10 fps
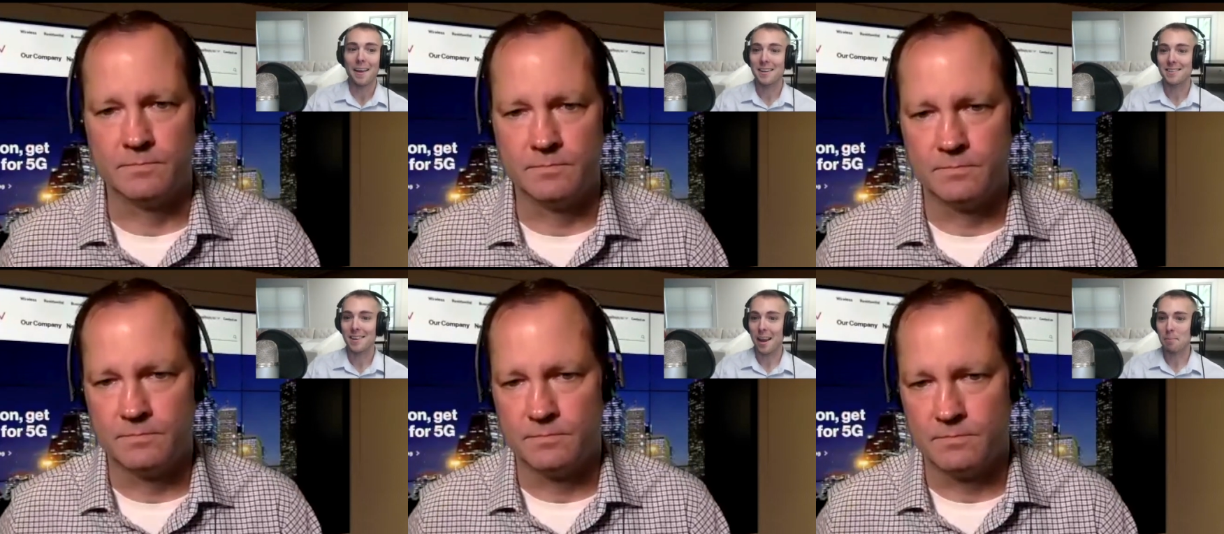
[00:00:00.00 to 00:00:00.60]
Speaker 1: then
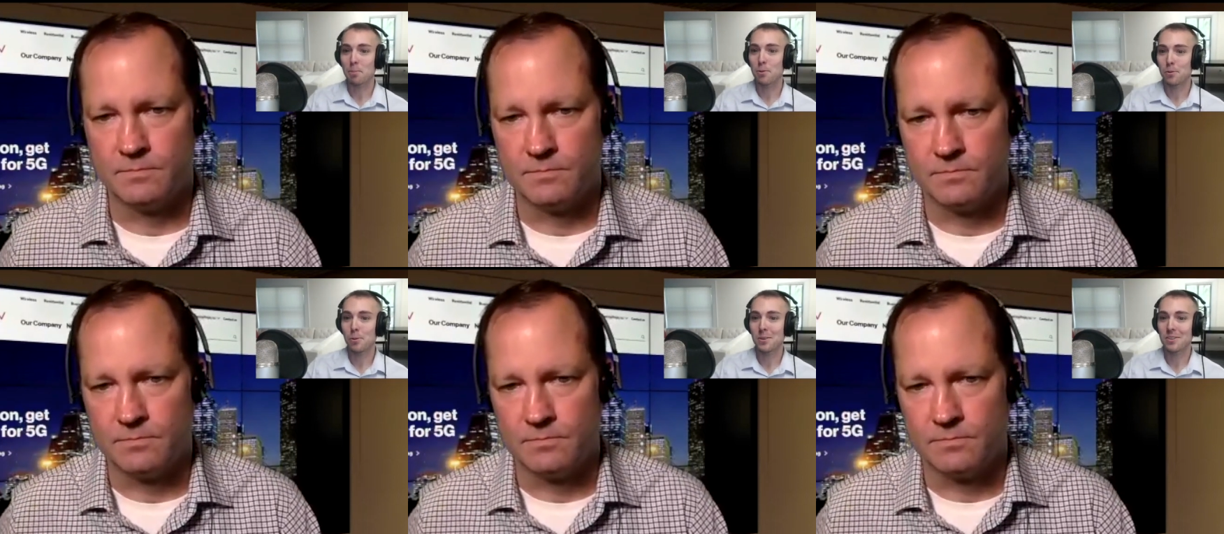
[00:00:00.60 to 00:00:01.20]
it's April
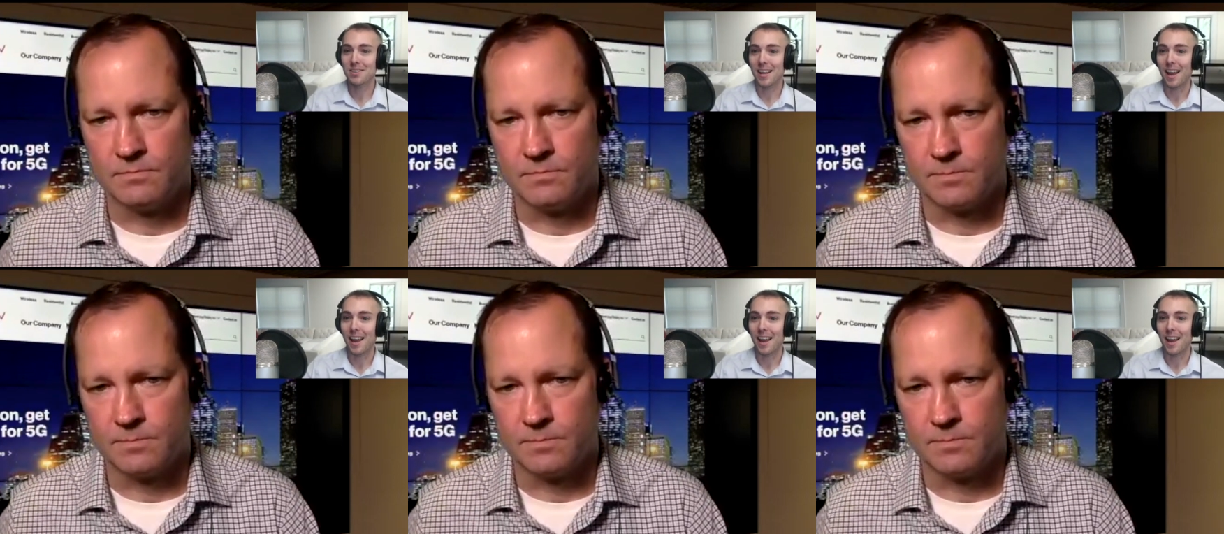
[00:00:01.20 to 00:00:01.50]
Fool's